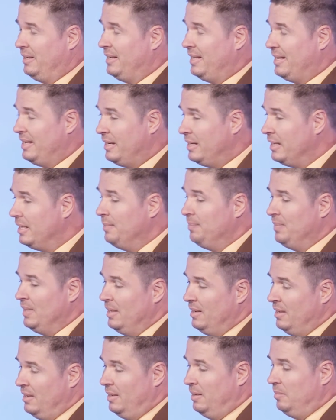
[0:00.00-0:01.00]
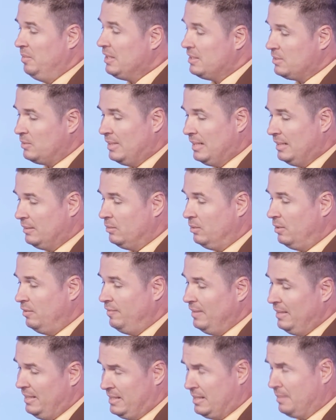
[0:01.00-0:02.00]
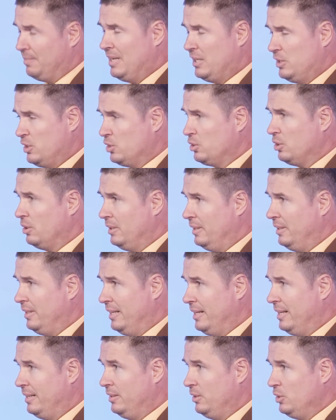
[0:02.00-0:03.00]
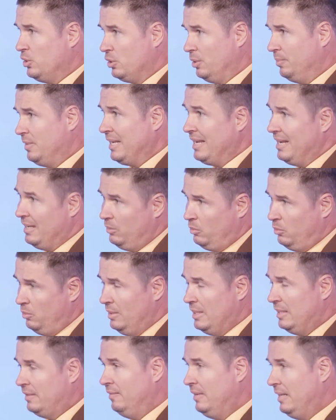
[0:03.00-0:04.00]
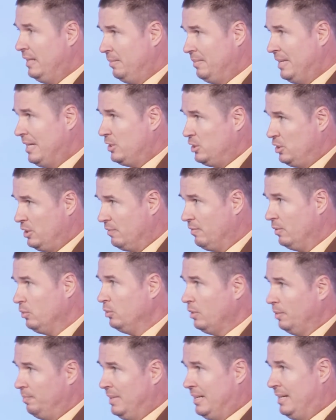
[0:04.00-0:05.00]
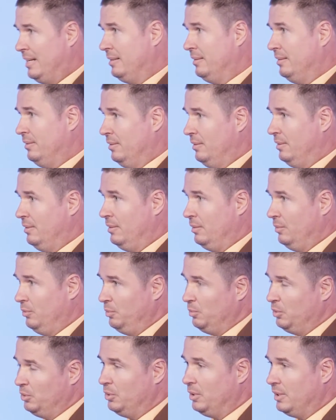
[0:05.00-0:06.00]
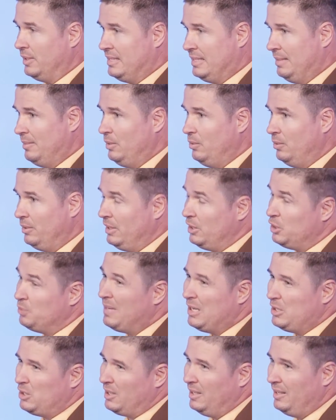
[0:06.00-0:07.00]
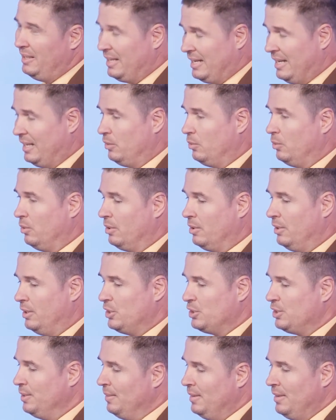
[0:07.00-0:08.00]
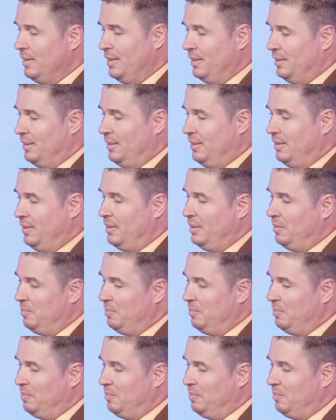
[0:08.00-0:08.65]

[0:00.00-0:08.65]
Nevertheless, I am in the process of developing another strategy, which uses two and four other currency pairs and different indicators as well.